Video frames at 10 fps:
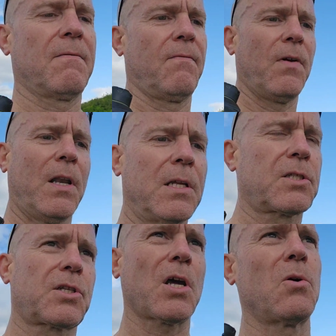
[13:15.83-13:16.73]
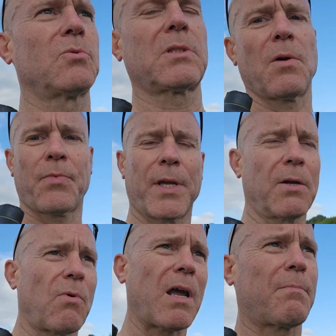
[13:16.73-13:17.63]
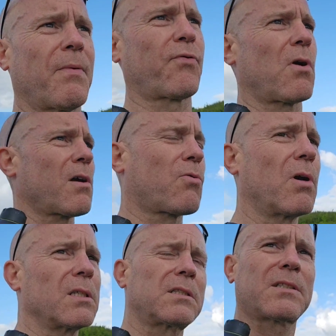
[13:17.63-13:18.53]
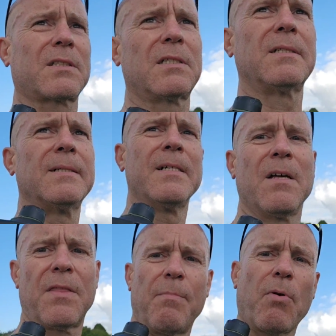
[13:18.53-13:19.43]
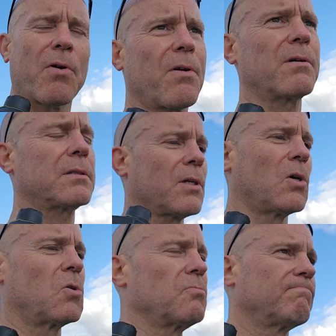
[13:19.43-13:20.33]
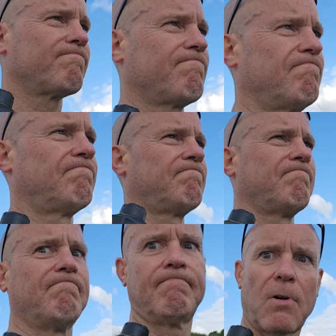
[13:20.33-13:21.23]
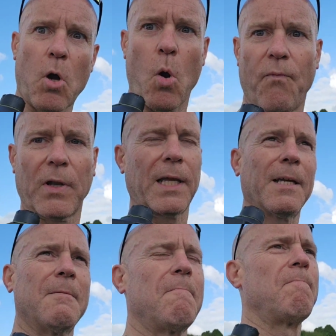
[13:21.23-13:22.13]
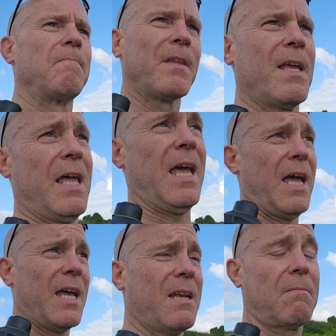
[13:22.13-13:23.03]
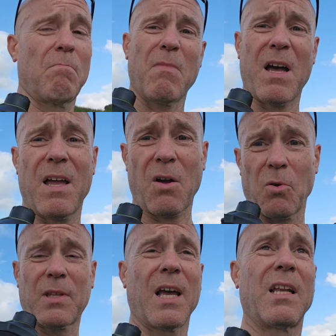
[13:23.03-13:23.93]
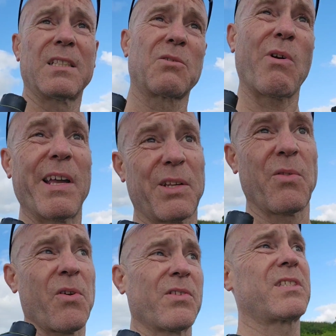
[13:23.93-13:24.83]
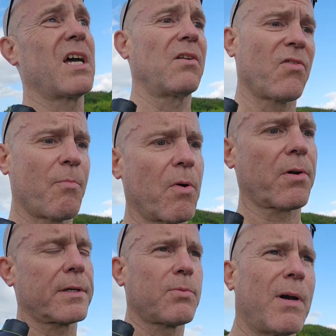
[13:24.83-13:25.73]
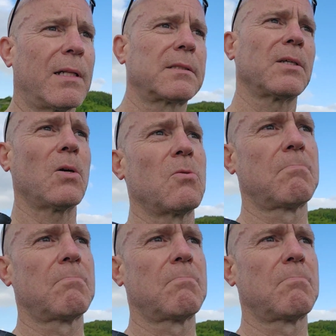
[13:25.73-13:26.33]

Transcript: village town something right before I cross the border, so hopefully. And my hotel is right on the other side of the border as well, so